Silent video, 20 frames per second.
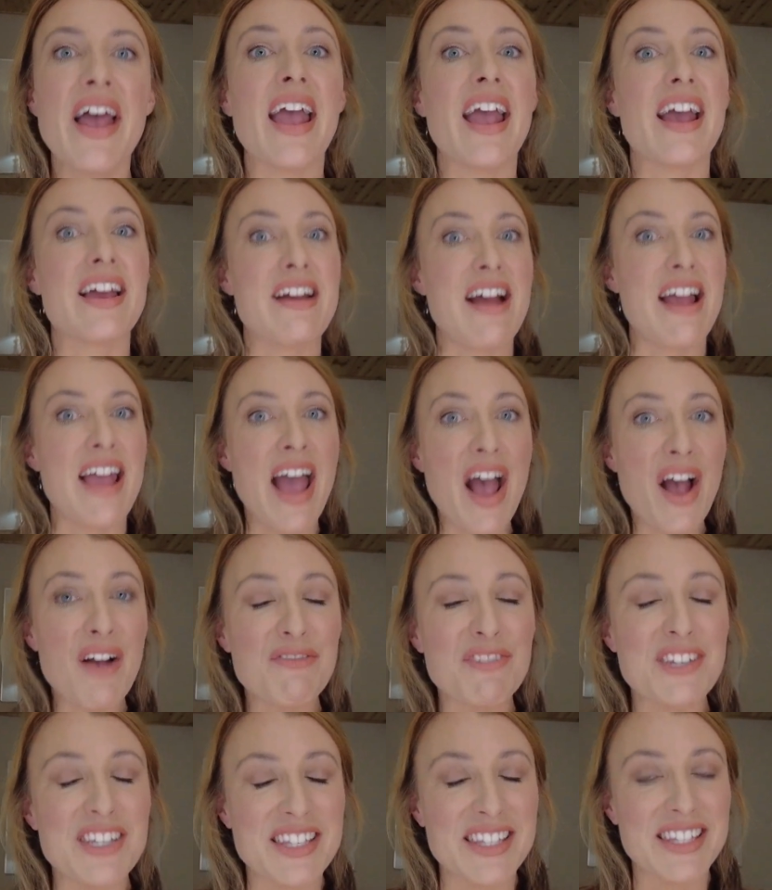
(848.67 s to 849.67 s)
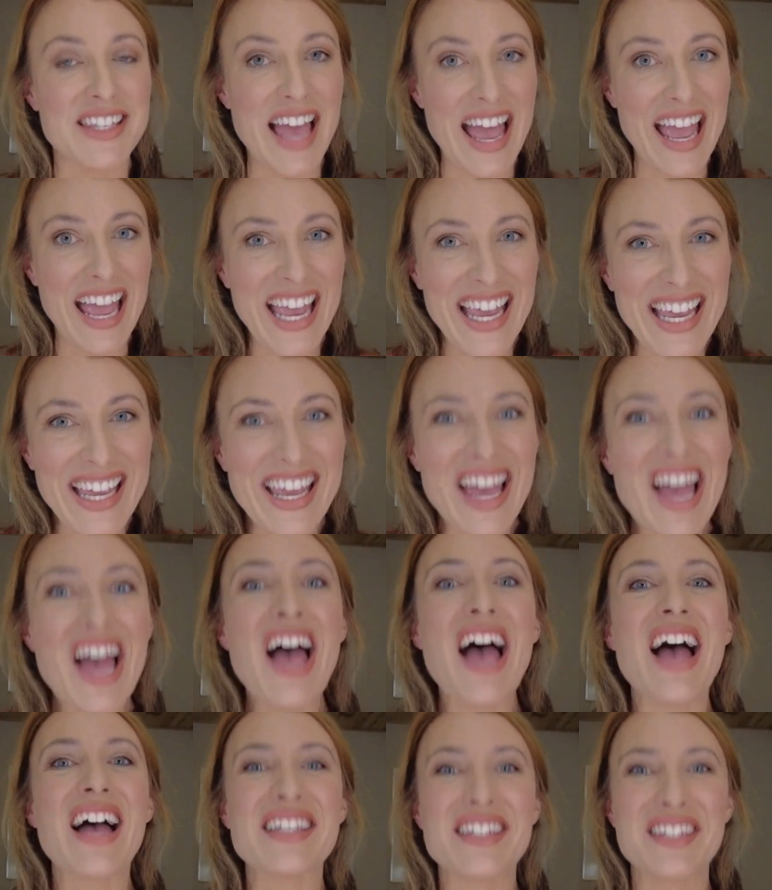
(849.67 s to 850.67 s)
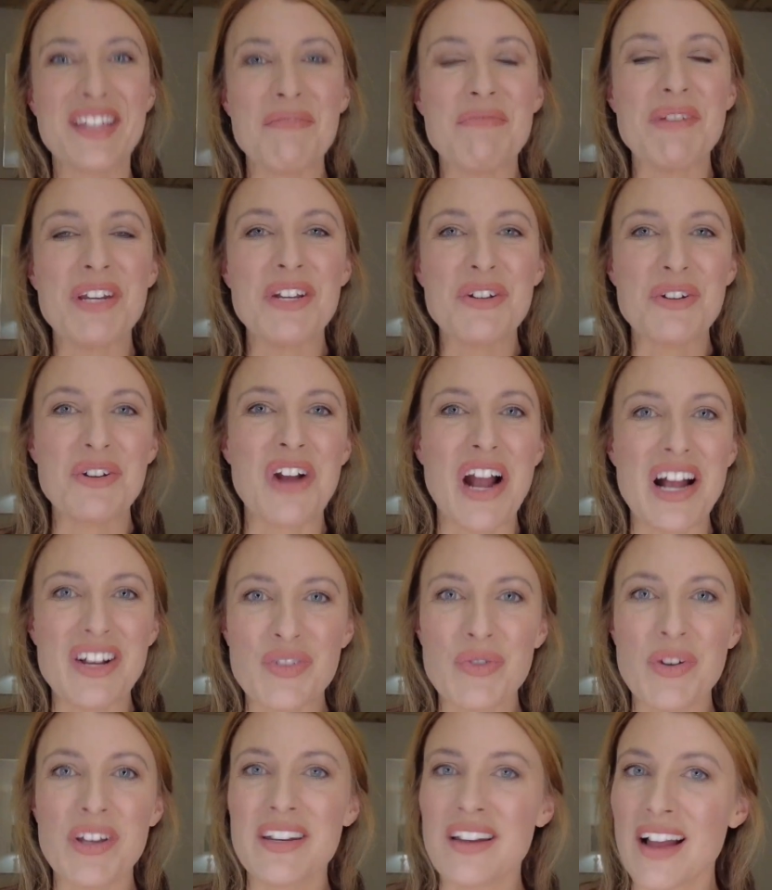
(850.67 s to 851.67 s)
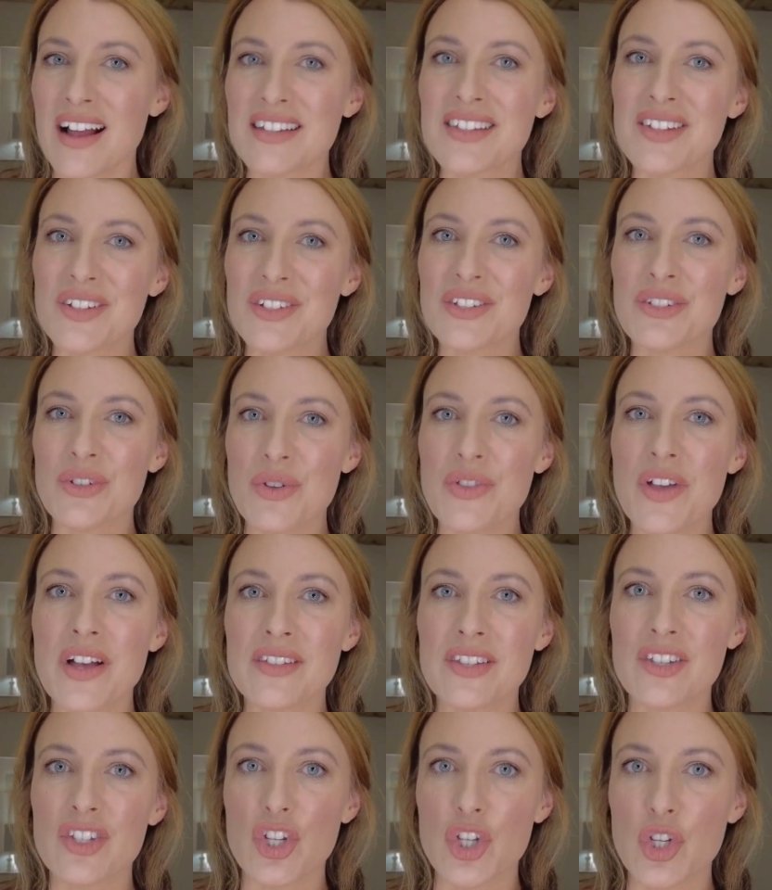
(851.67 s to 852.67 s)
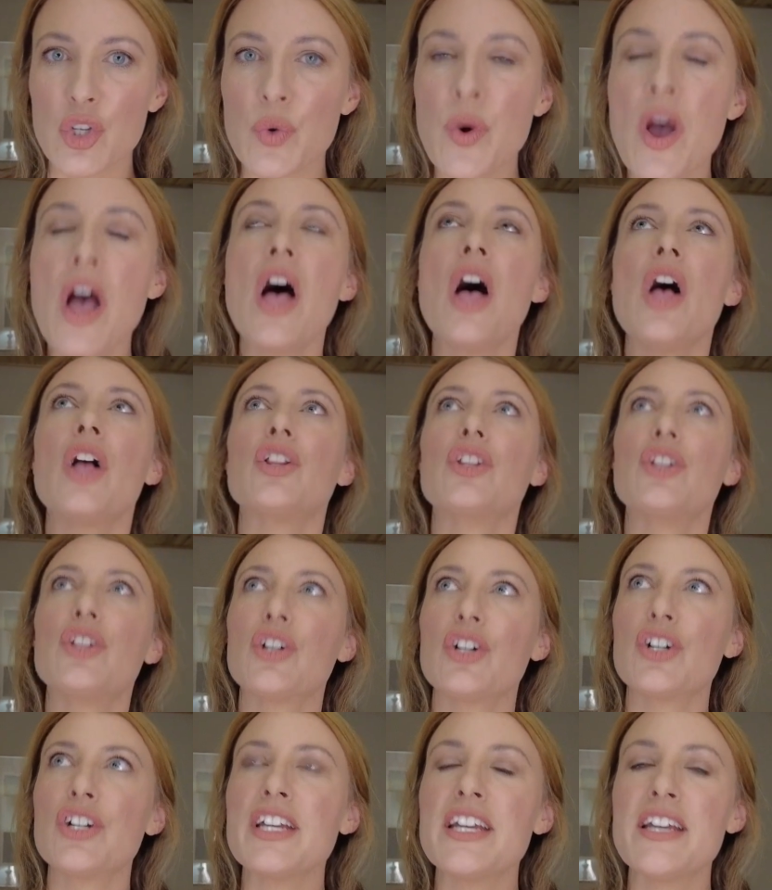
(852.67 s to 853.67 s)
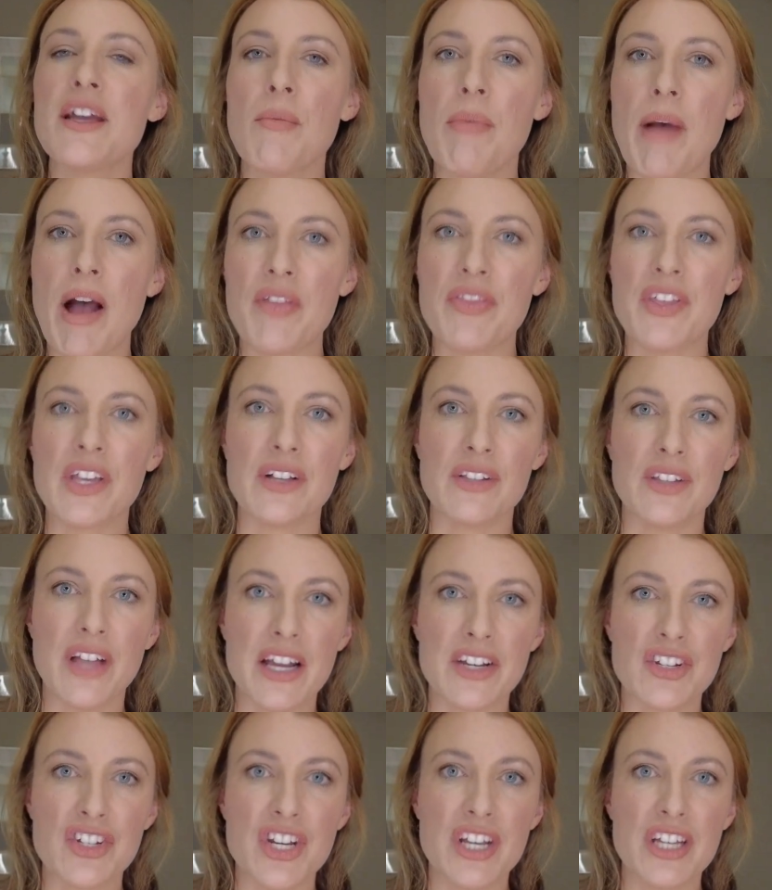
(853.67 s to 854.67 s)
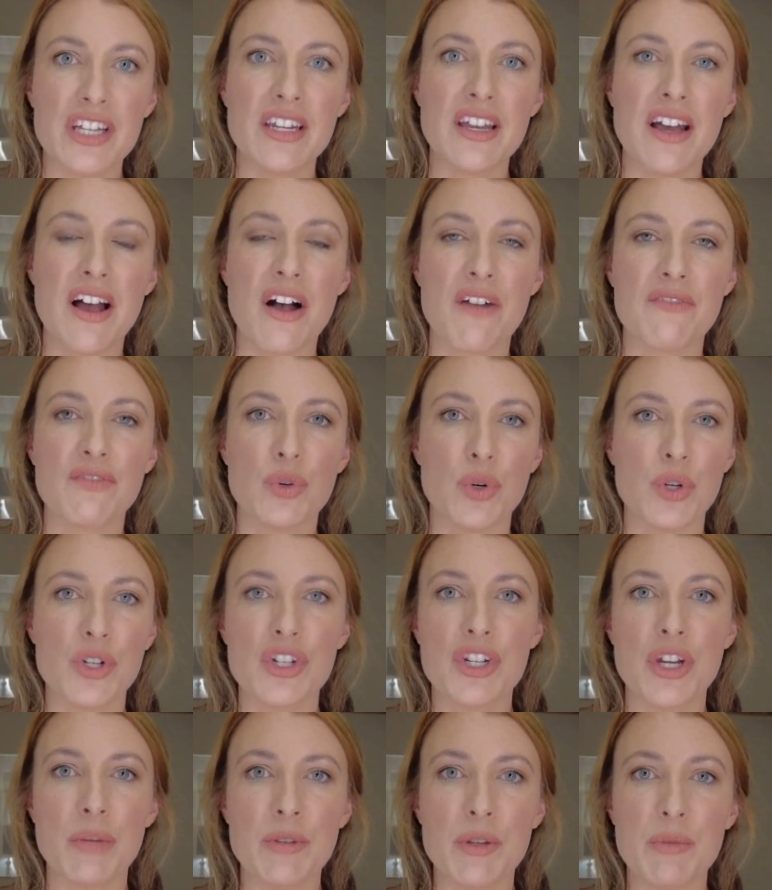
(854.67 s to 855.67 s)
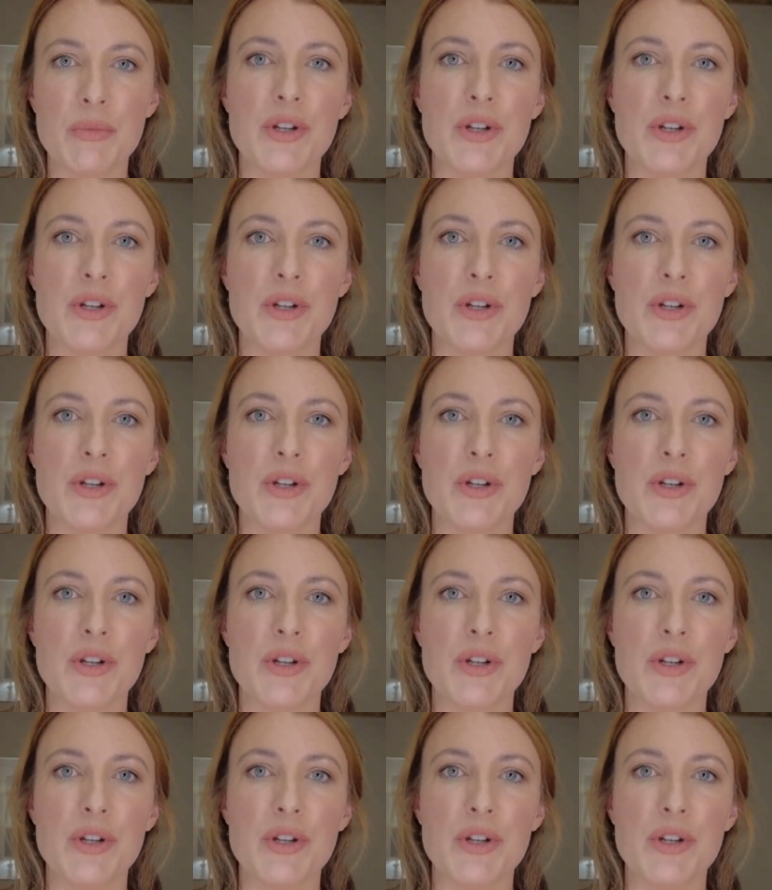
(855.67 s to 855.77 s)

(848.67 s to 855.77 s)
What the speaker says: And I have to say, as somebody who graduated high school in 2002, learning about the election of George W.